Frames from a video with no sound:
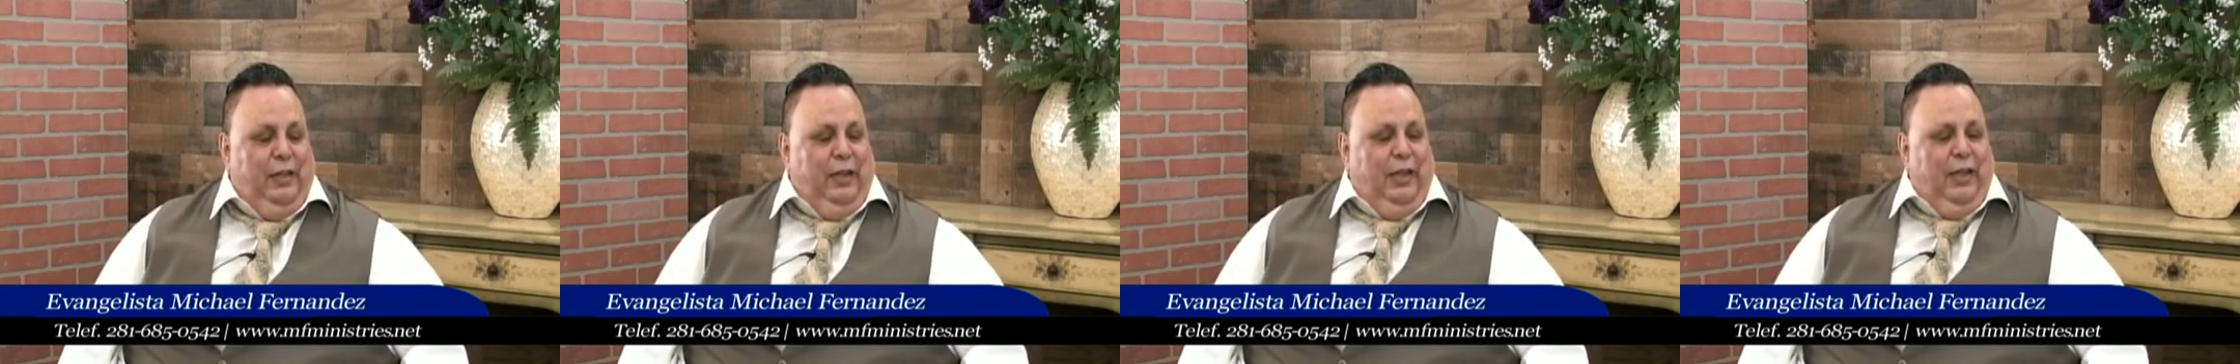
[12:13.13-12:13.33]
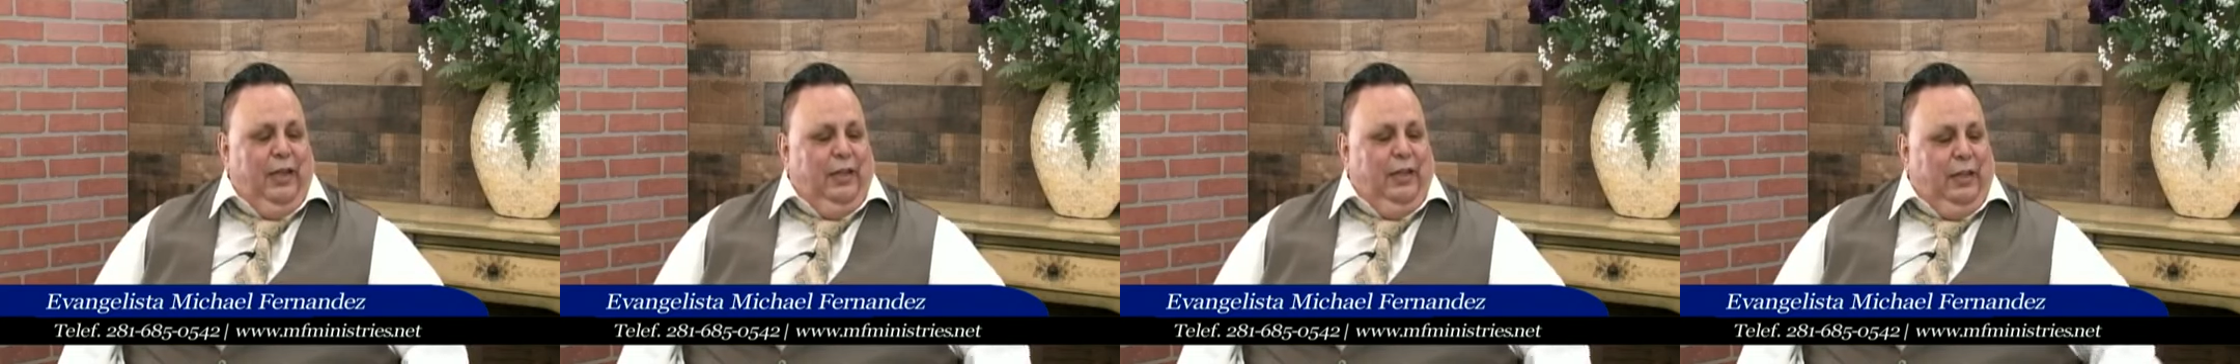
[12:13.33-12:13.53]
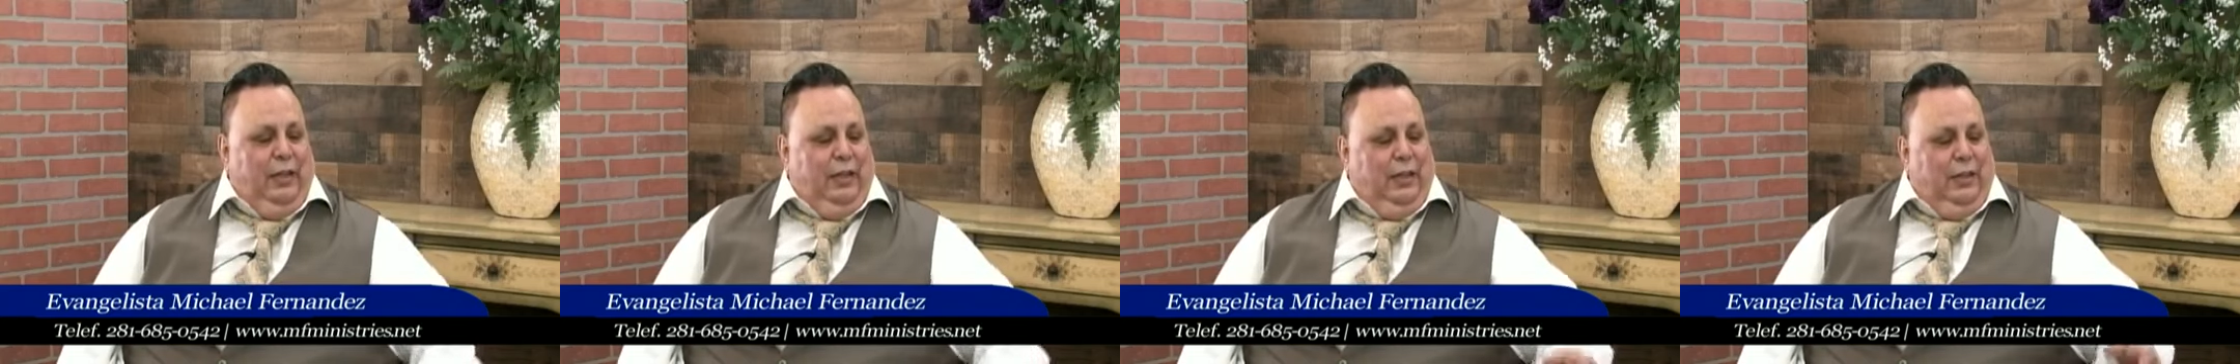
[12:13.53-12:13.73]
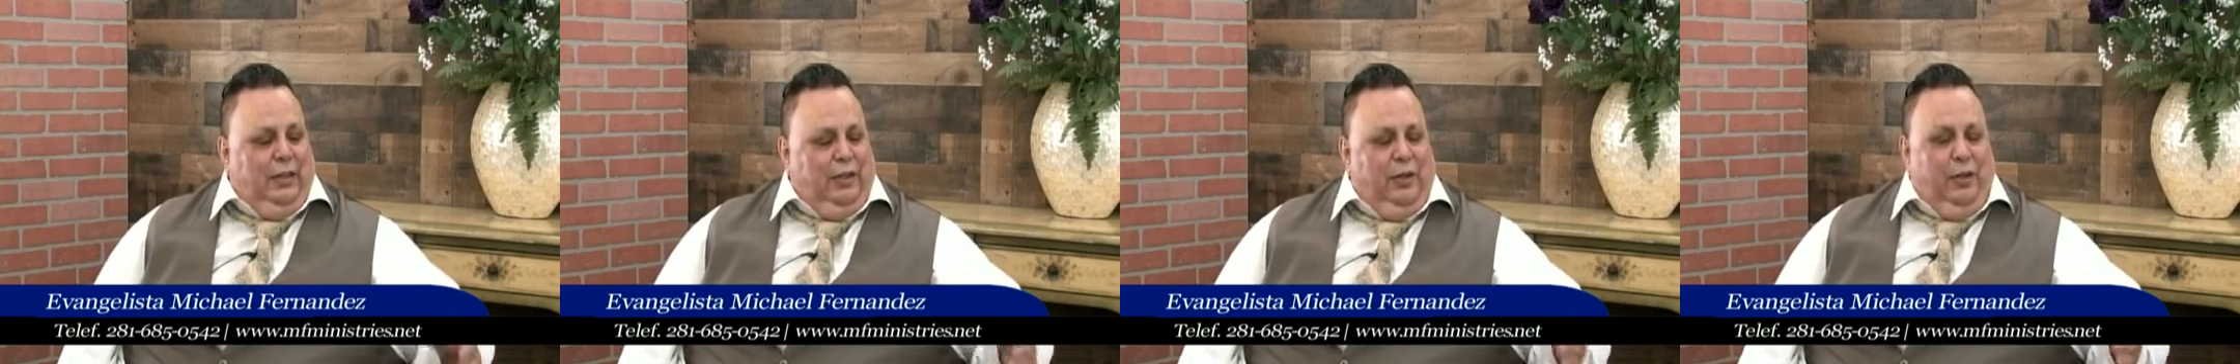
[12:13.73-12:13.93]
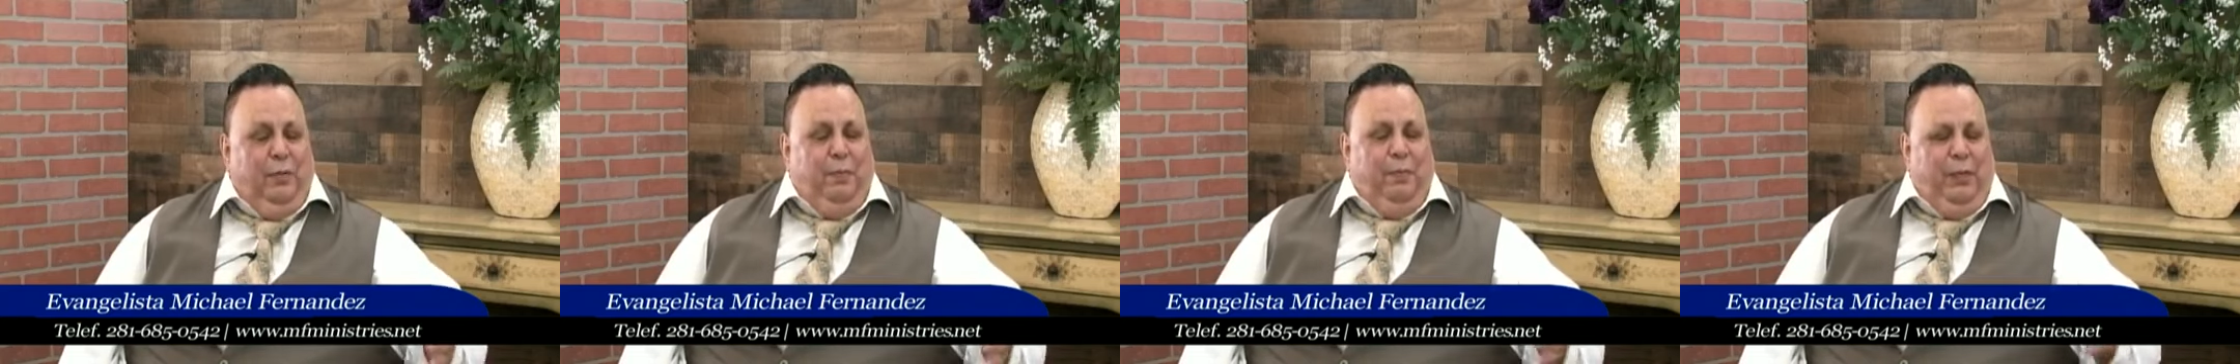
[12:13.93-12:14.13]
And
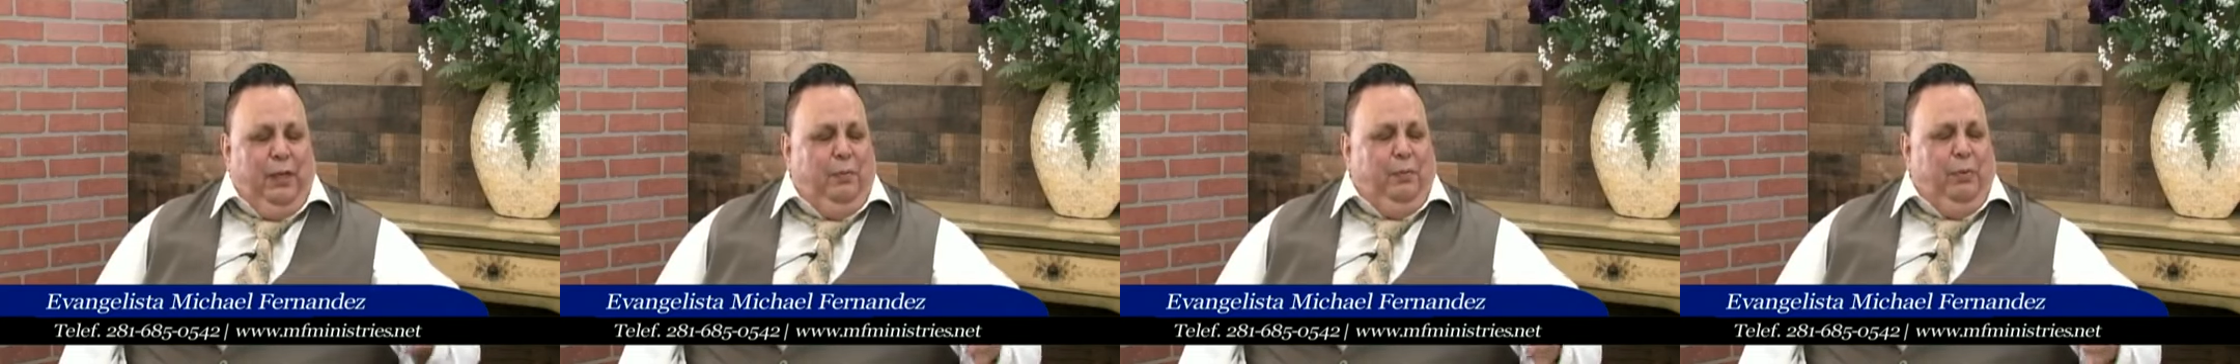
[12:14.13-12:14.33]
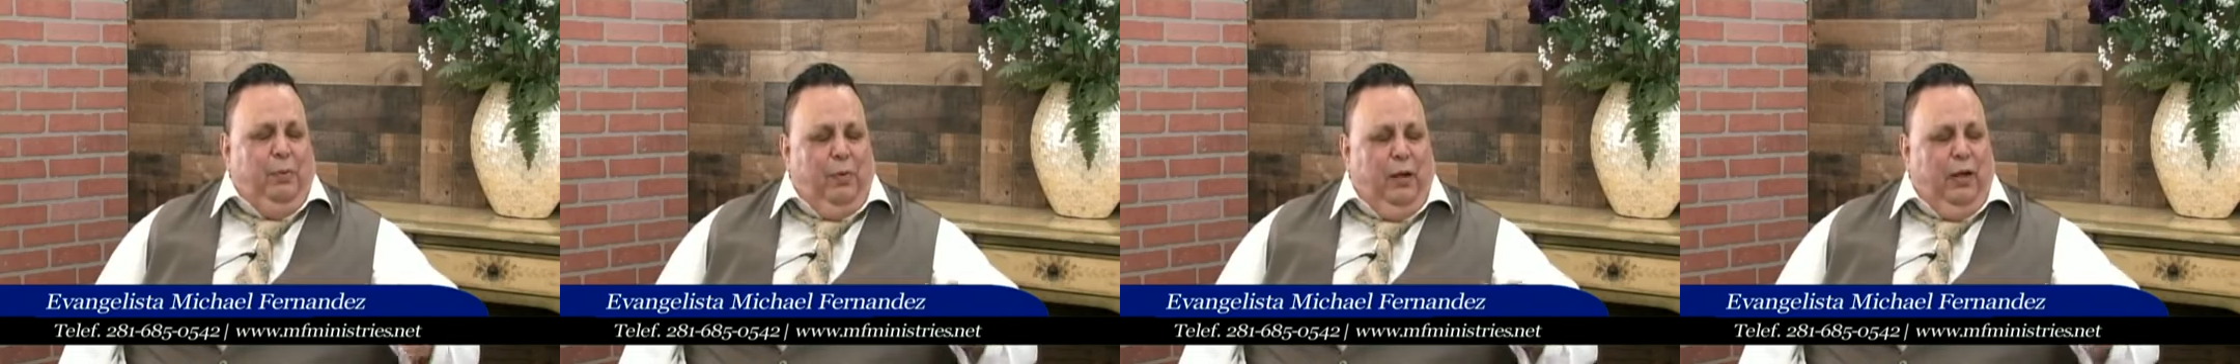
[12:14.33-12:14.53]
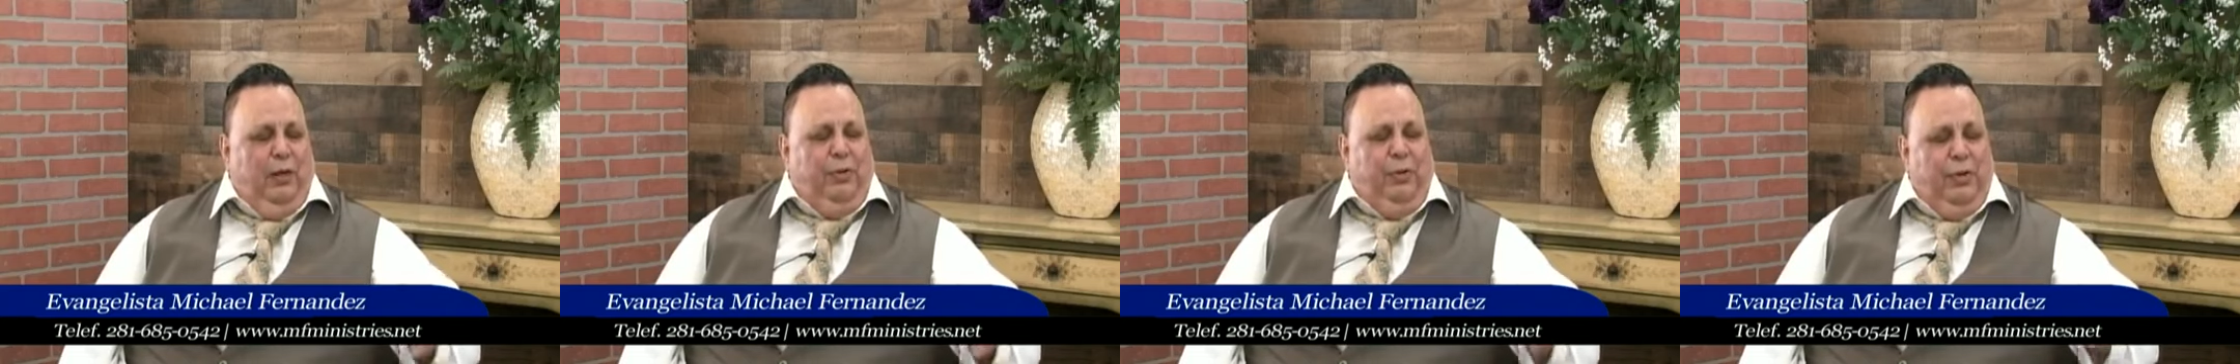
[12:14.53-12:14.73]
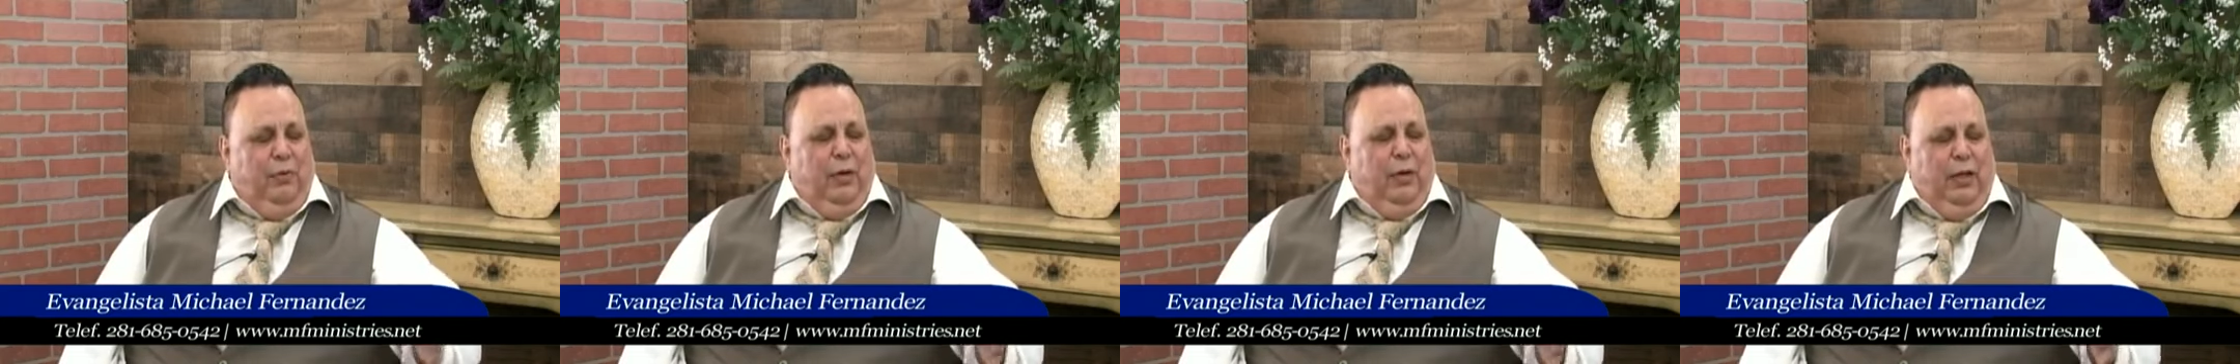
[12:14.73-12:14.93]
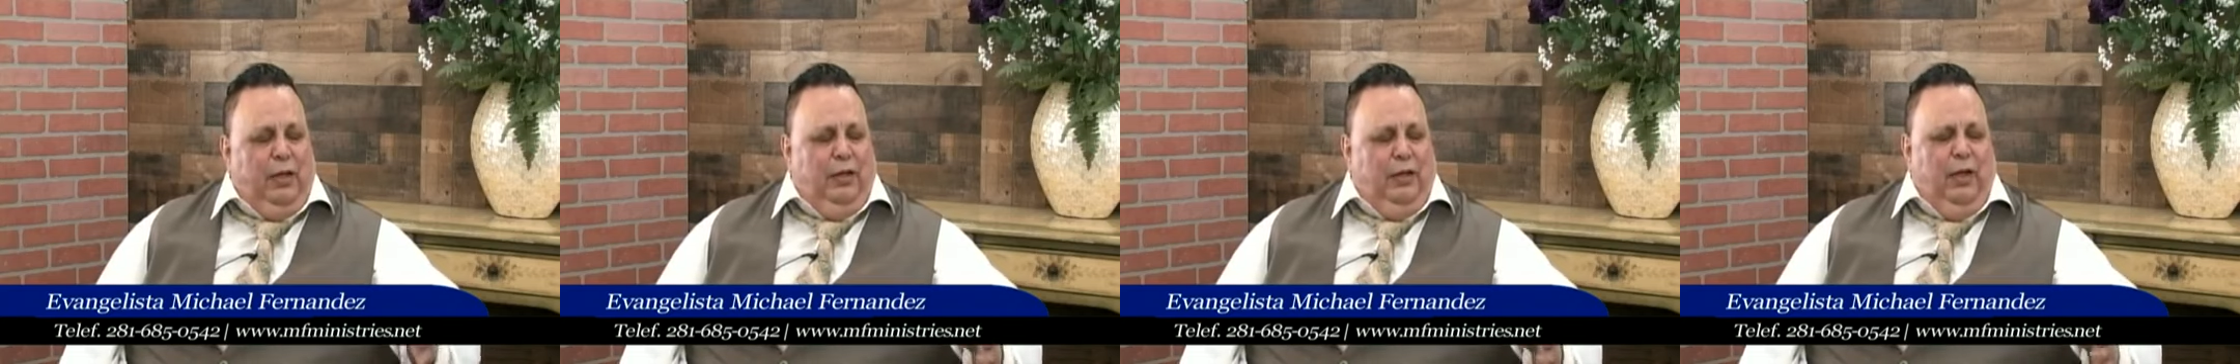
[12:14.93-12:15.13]
there are people out there
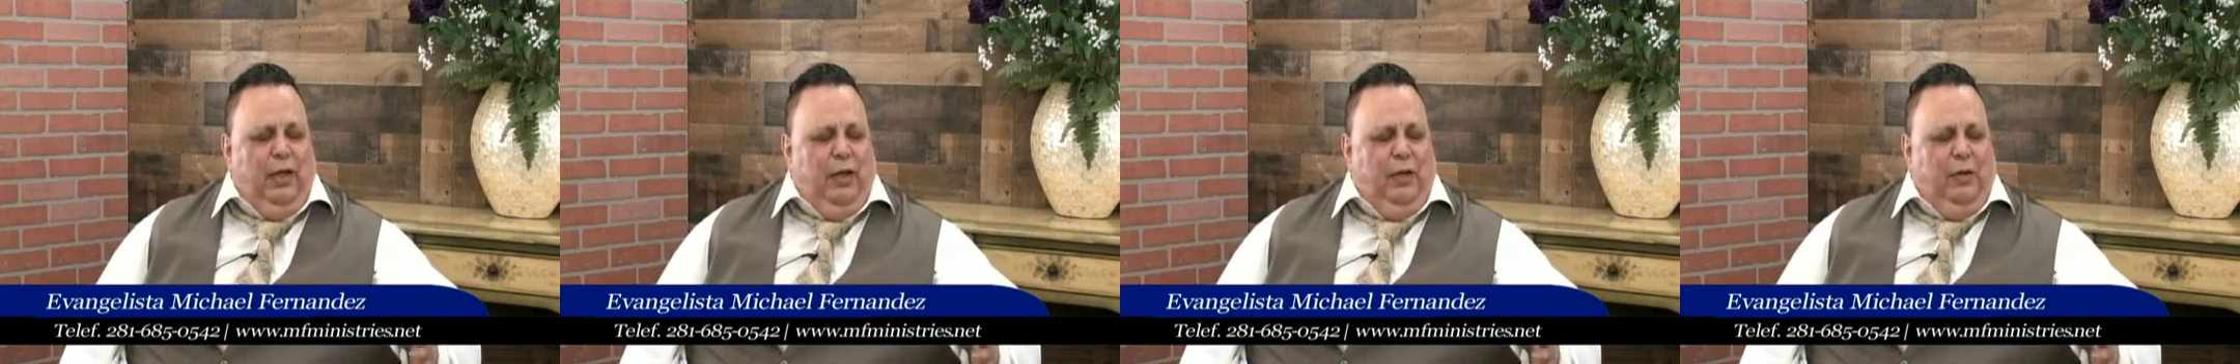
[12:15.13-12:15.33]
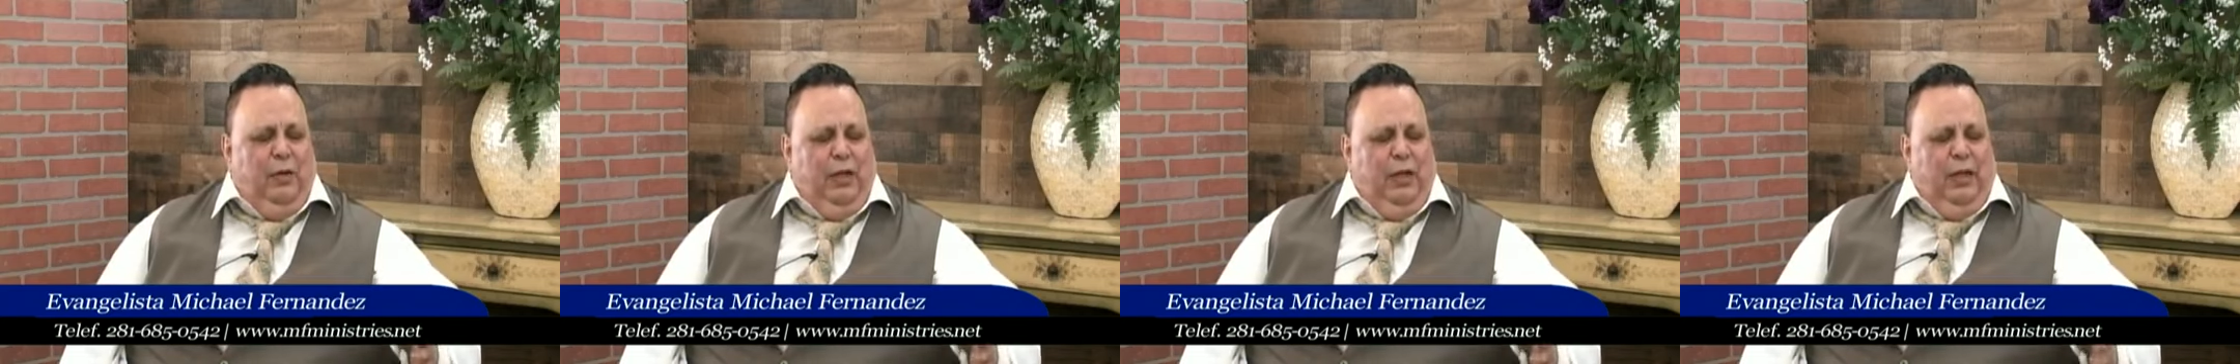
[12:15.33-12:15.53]
right now.